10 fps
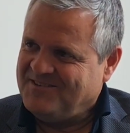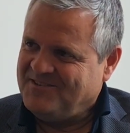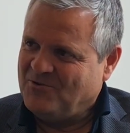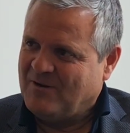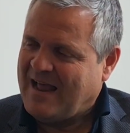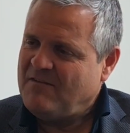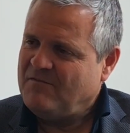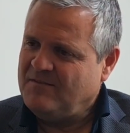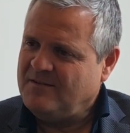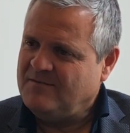your
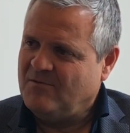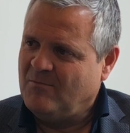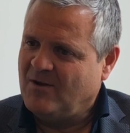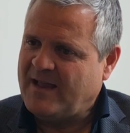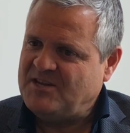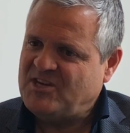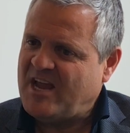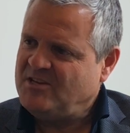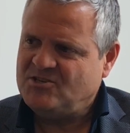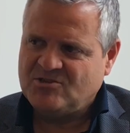life in football can
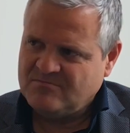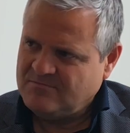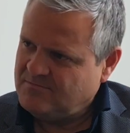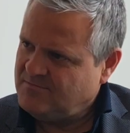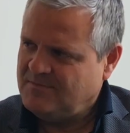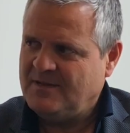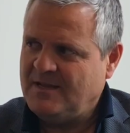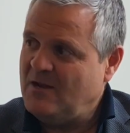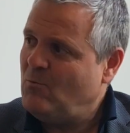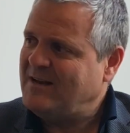change
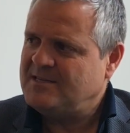in 1